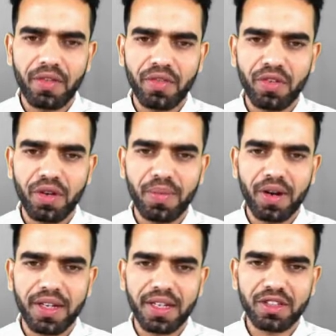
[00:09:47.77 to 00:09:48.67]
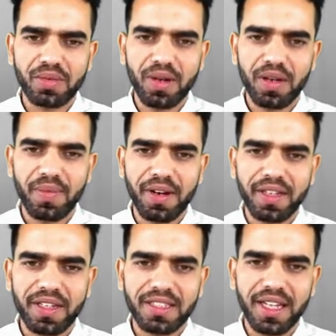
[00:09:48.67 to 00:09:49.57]
food particles, small
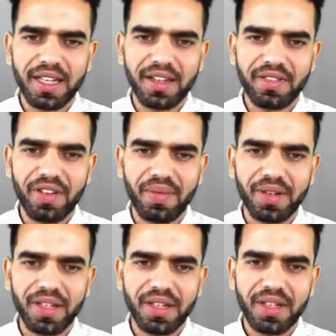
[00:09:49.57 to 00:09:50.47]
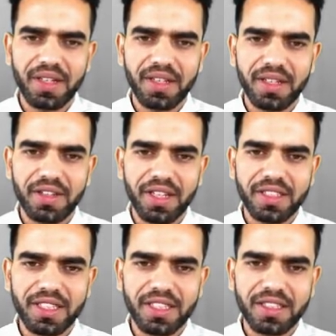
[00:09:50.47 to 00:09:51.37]
particles like are formed. You can
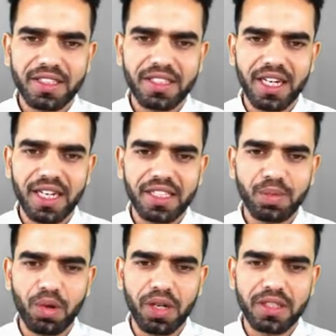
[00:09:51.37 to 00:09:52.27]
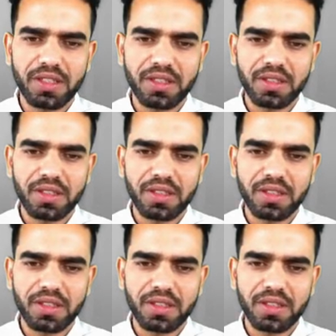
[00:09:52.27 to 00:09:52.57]
see this is called as bolus.